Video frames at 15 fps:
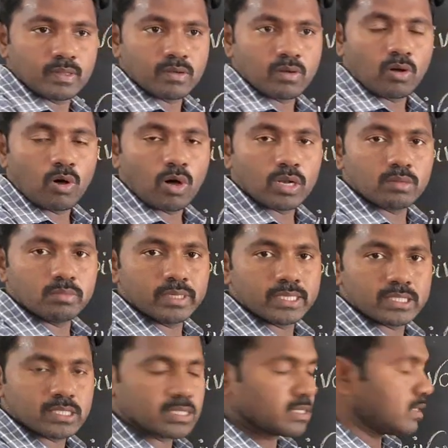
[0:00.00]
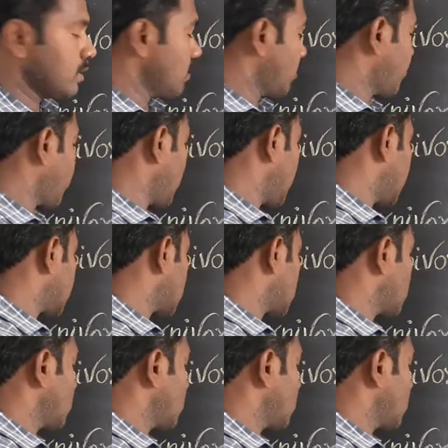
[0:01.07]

Corn means flesh.